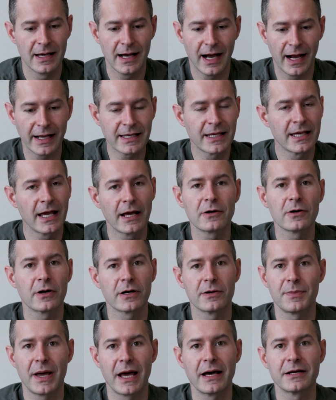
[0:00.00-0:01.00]
I
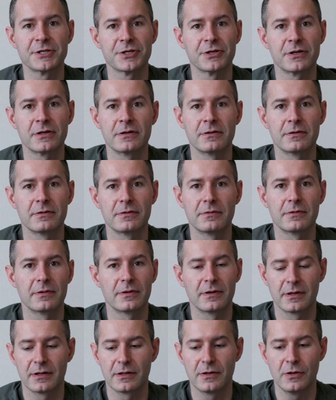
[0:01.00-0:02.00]
cannot imagine
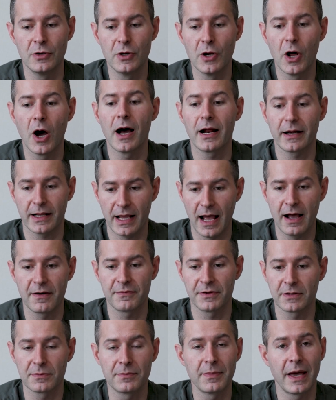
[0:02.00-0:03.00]
not
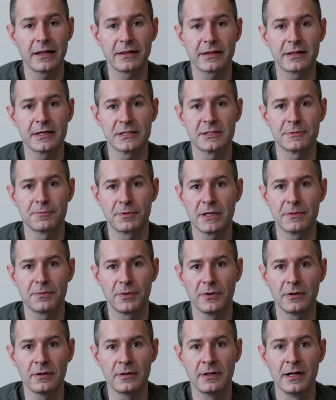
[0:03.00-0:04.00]
having met these
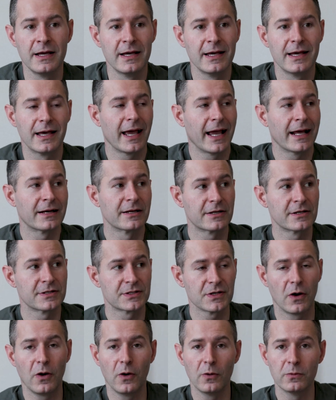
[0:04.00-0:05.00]
people, and it
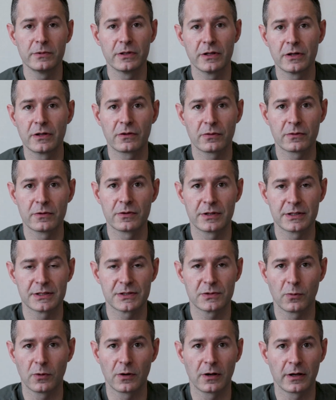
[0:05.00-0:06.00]
is only through
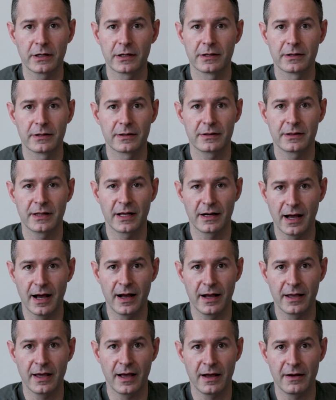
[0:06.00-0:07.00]
this work that
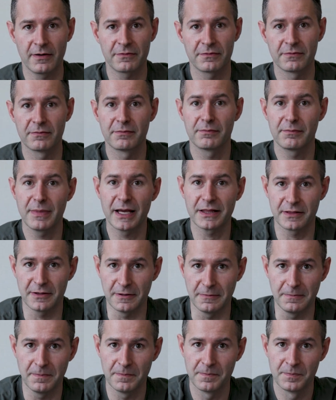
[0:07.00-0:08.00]
I have met
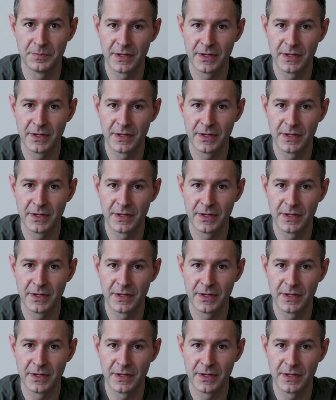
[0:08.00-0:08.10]
them.